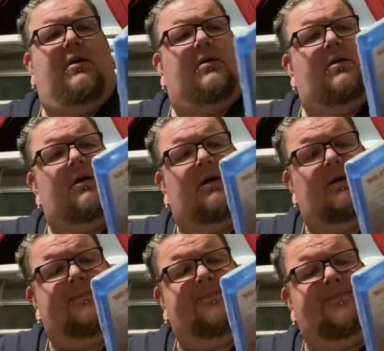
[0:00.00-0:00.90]

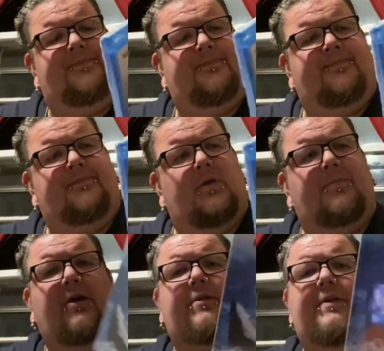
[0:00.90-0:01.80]

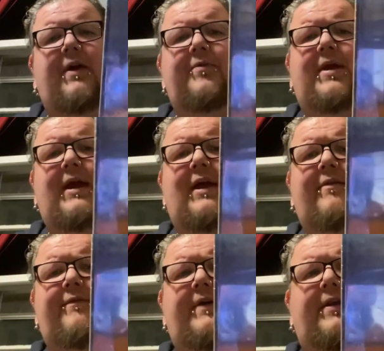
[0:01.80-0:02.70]
compared to the other one I have.
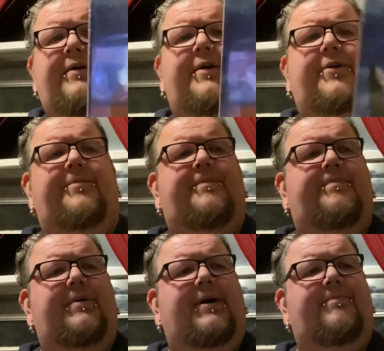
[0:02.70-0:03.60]
I don't know.
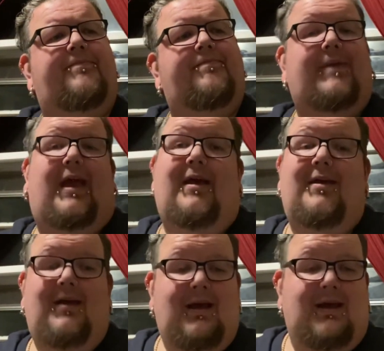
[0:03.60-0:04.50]
But, hey,
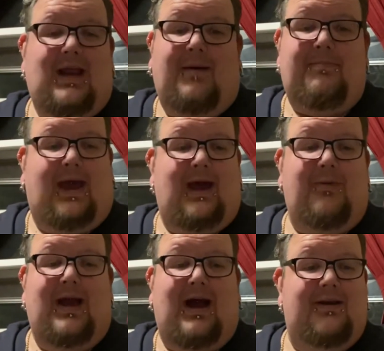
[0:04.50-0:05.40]
not bad. We
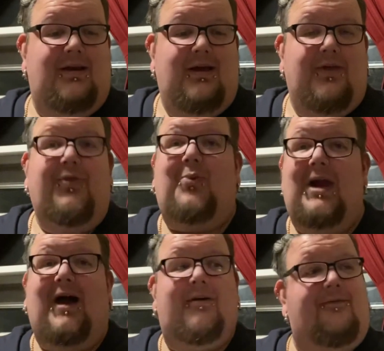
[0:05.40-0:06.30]
got 3
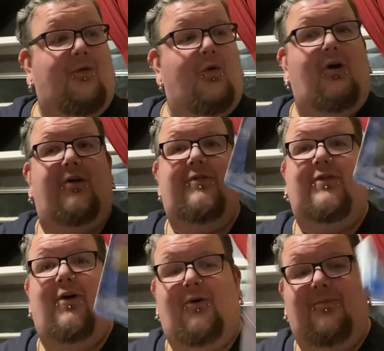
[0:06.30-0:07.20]
out of 4.
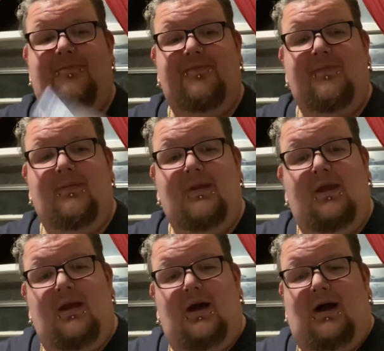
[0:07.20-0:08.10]
So,
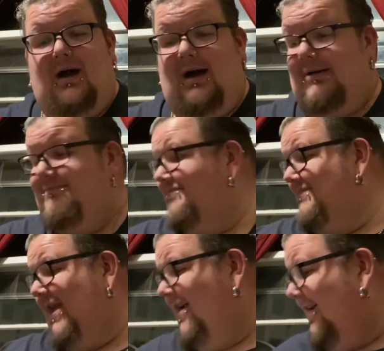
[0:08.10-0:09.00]

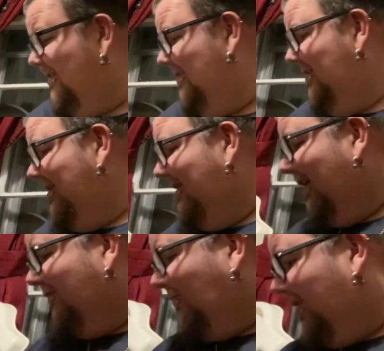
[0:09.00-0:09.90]
yeah, that's pretty